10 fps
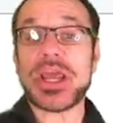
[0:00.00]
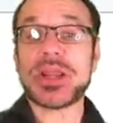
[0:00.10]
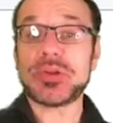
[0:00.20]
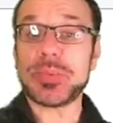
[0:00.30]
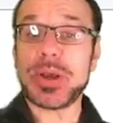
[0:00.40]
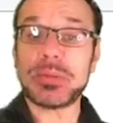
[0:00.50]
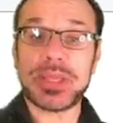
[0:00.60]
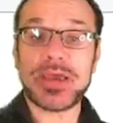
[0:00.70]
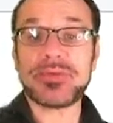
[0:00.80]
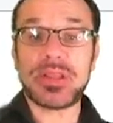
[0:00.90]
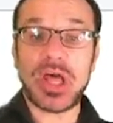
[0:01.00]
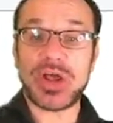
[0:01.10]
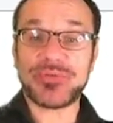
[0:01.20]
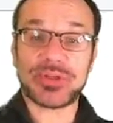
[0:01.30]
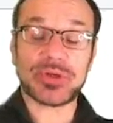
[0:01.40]
and you probably have a lot
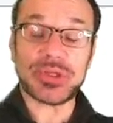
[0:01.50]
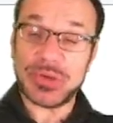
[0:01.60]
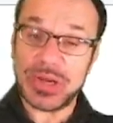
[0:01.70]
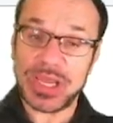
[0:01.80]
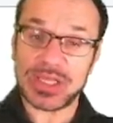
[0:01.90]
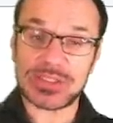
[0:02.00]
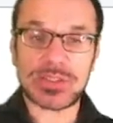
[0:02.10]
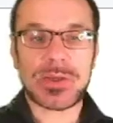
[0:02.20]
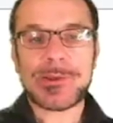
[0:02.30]
of it on your hands.